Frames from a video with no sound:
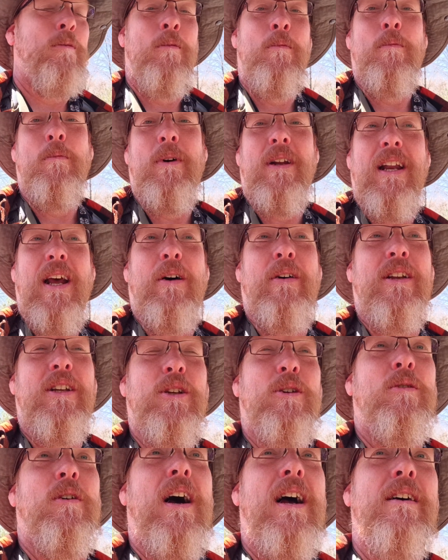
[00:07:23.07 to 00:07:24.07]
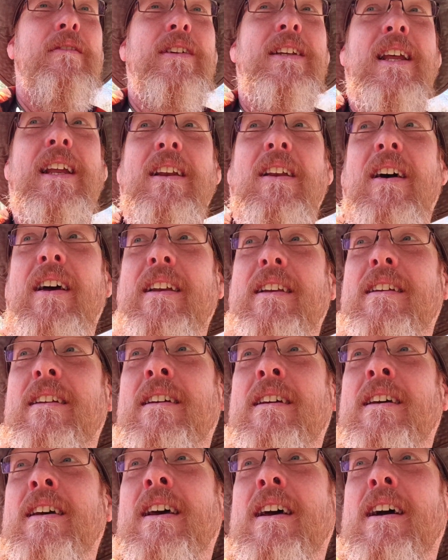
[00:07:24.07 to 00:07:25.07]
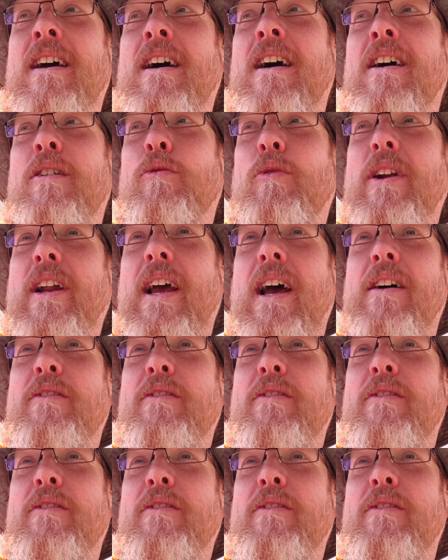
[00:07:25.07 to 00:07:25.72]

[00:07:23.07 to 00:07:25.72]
but now I do. I have a deadline when I have